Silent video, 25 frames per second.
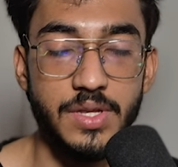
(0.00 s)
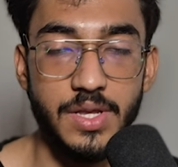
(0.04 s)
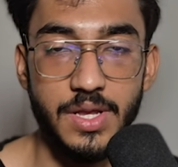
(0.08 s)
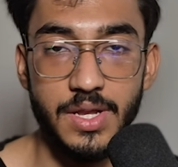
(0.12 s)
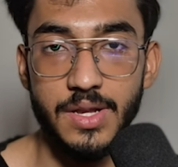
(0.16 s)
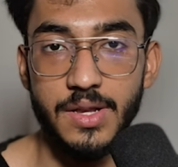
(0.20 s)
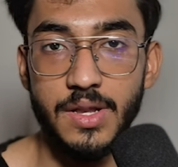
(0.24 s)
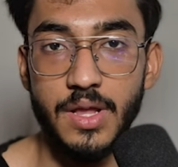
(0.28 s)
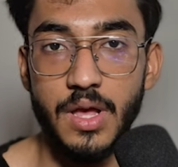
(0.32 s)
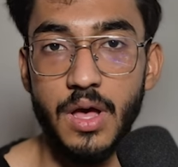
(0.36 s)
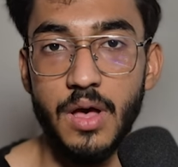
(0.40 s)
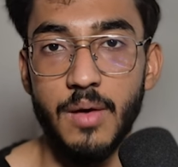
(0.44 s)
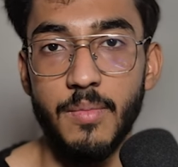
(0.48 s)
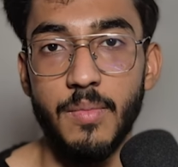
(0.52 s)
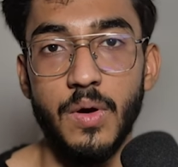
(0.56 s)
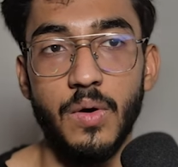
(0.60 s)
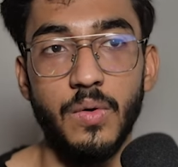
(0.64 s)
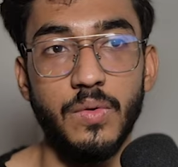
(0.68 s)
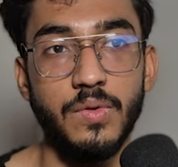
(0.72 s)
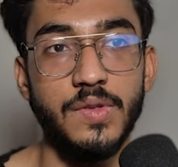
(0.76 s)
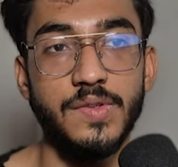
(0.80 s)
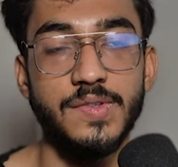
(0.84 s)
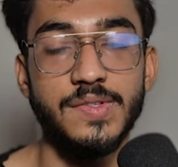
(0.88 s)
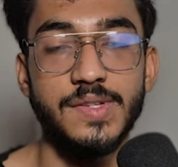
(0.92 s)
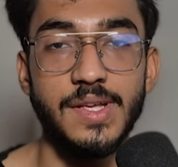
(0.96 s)
it
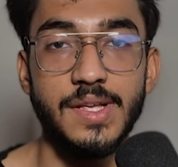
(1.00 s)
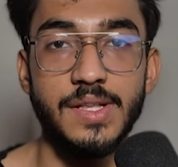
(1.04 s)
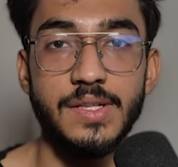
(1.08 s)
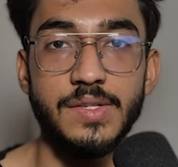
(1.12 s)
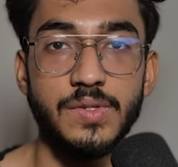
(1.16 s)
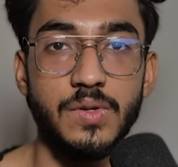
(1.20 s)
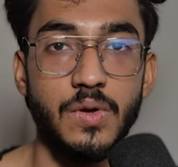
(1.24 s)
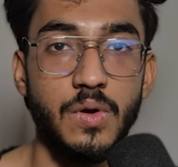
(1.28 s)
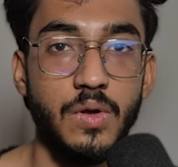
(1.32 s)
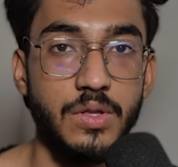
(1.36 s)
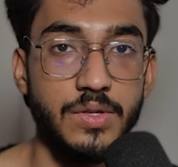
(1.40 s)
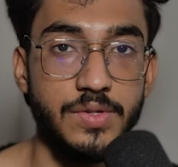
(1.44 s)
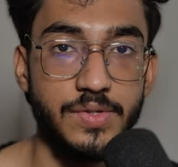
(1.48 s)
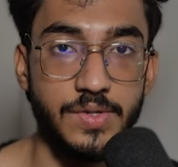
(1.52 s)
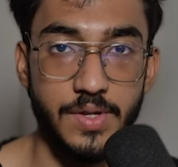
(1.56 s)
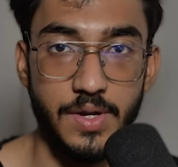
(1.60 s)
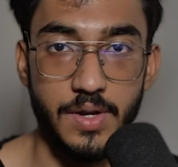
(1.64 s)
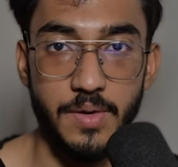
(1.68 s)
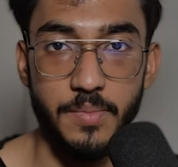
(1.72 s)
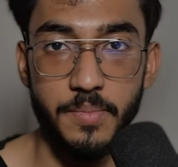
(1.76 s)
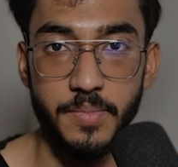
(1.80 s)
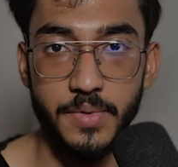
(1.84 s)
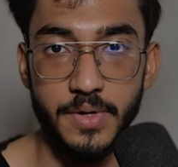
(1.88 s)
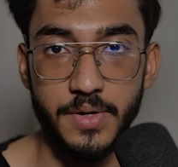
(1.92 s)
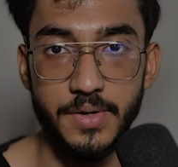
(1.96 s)
about the sales call
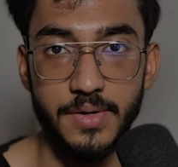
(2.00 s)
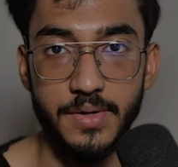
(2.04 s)
script.